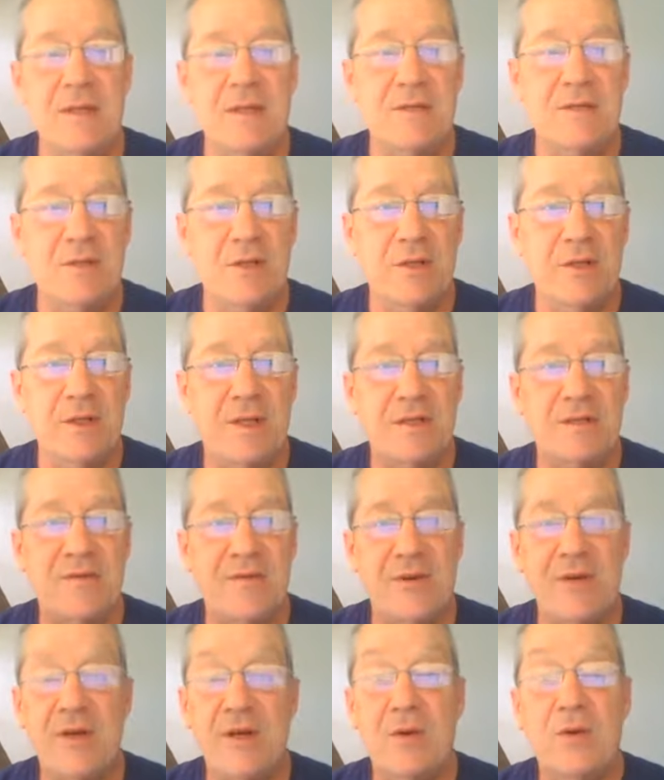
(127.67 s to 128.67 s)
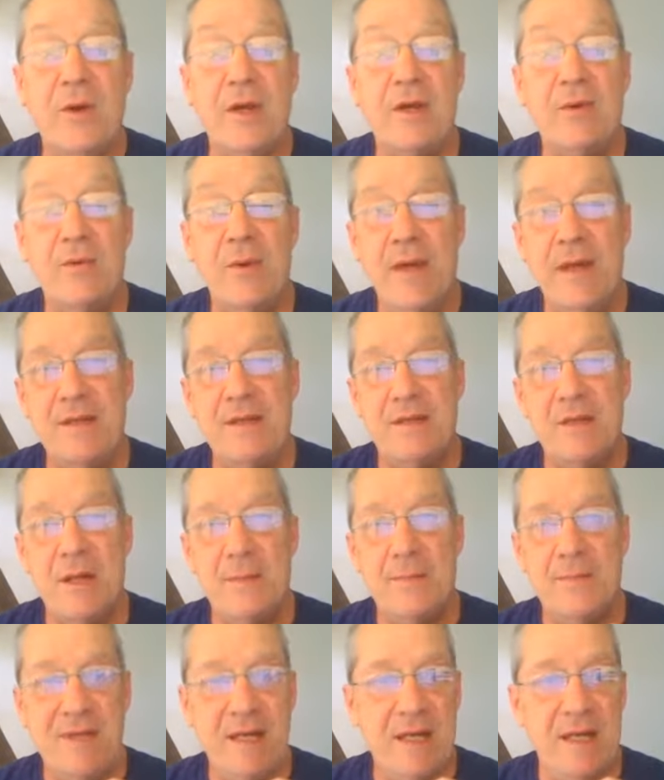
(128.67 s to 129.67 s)
So it's a very quick way to
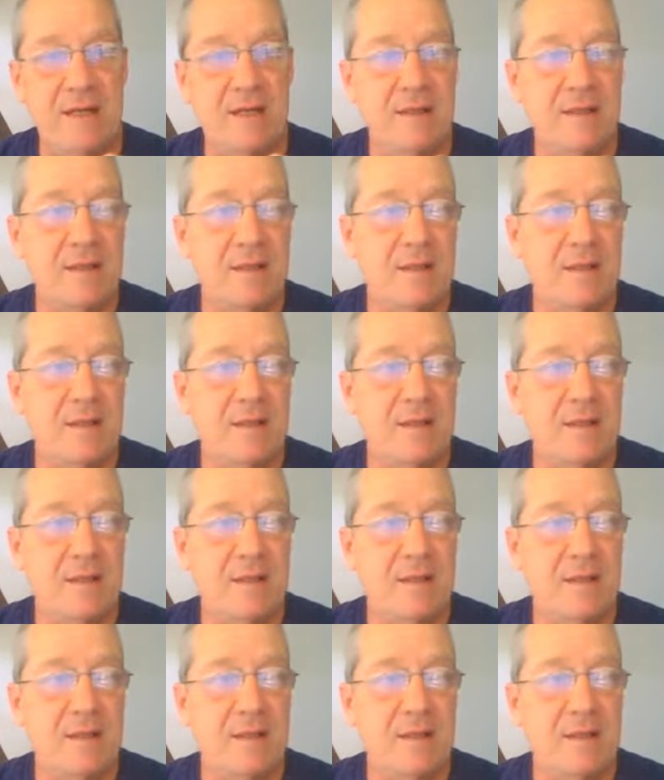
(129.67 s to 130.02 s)
update